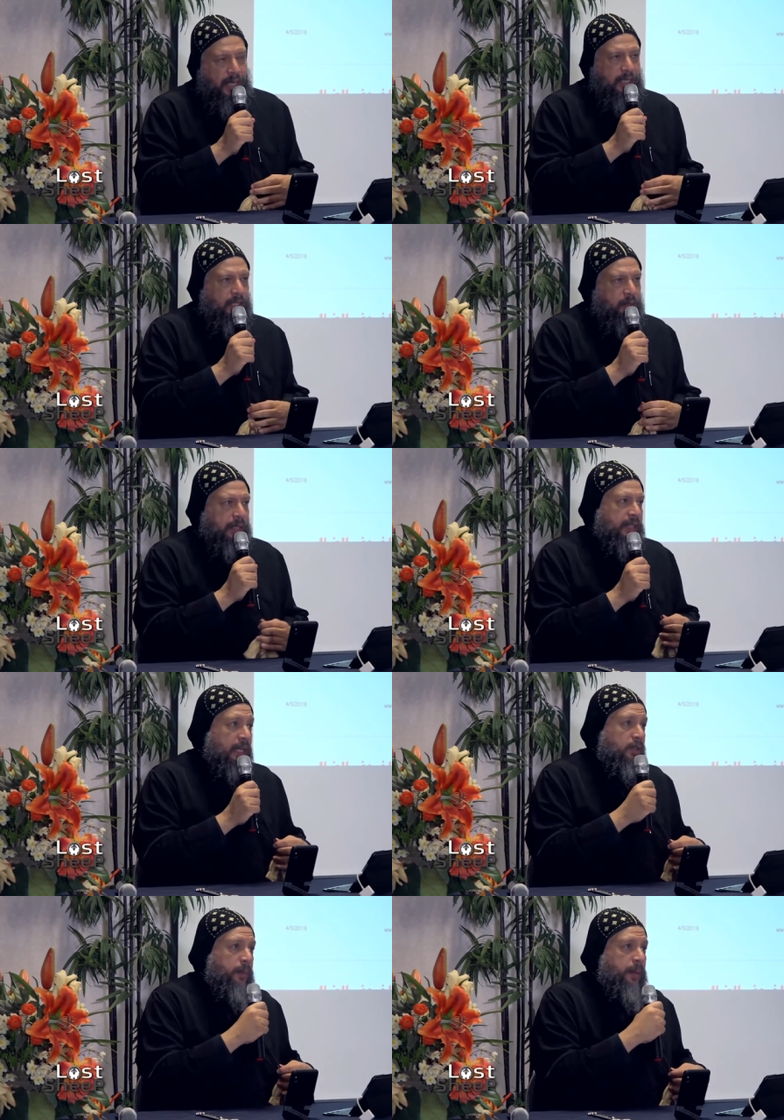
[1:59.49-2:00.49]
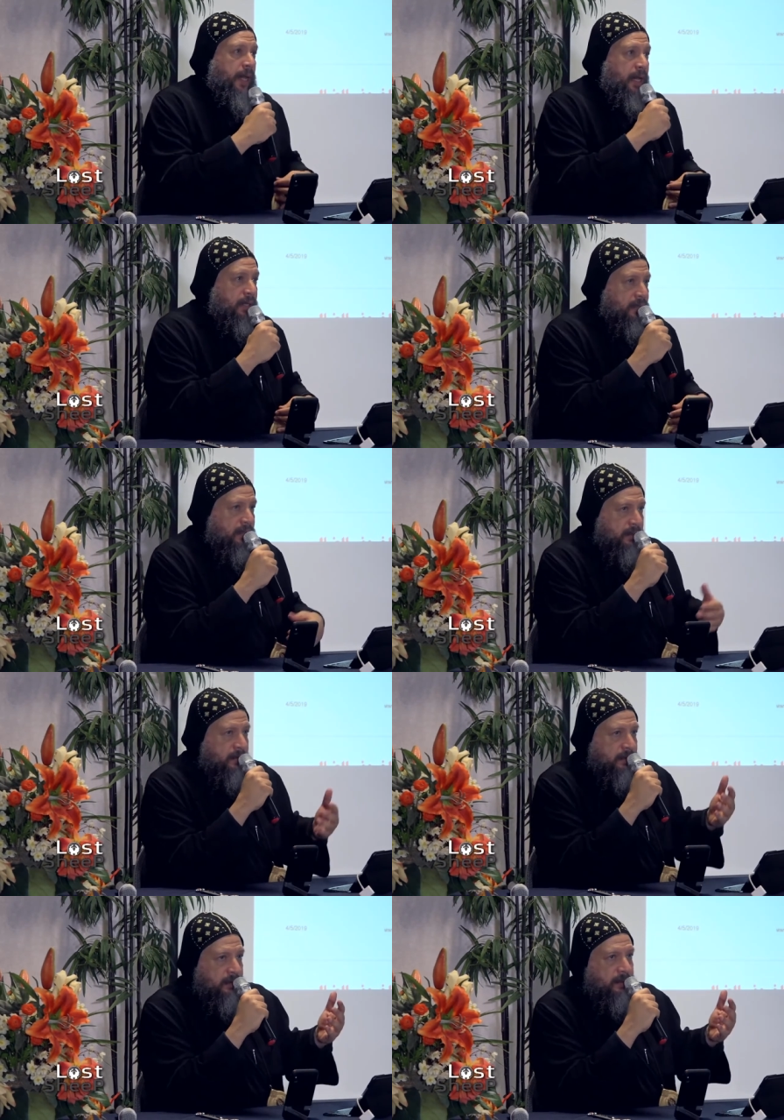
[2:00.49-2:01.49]
and he will tell you pray
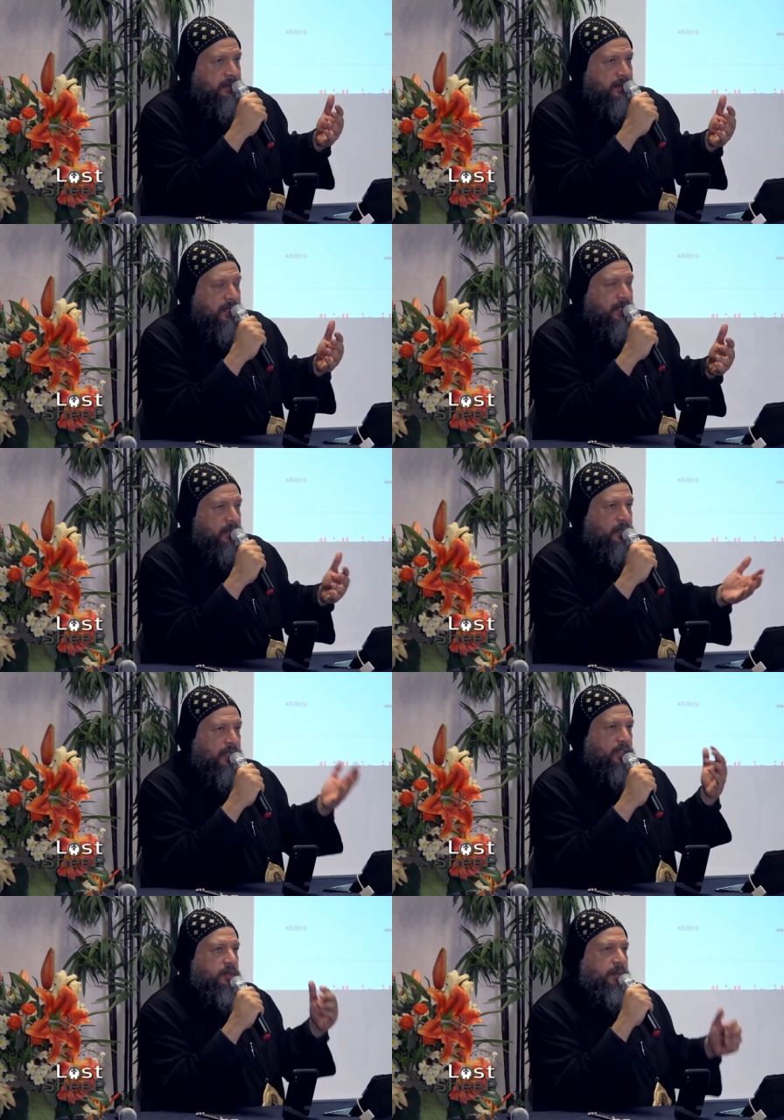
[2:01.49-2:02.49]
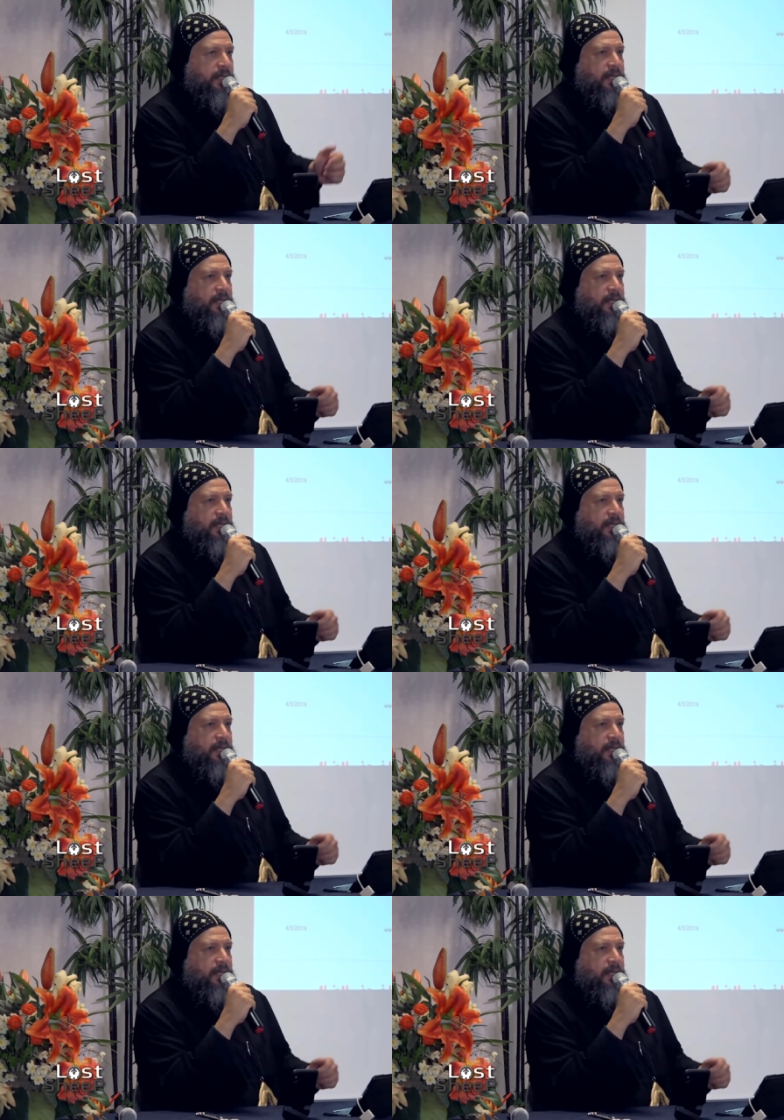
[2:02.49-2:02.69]
in order to be